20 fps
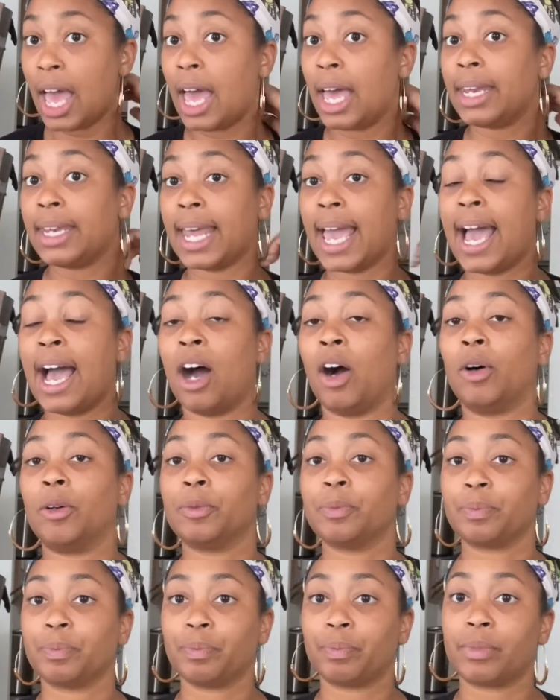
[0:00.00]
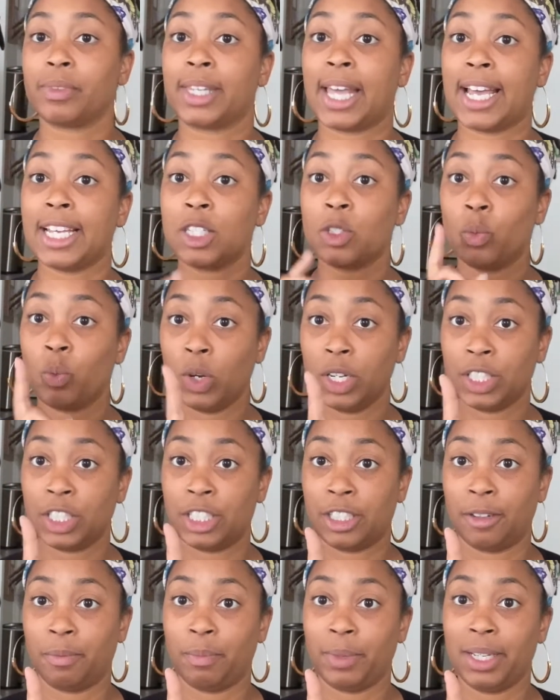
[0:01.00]
Now, that's one
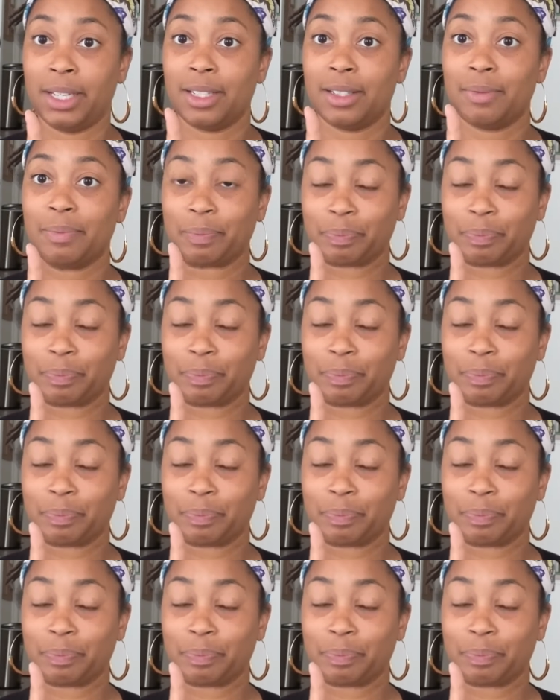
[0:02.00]
shipment.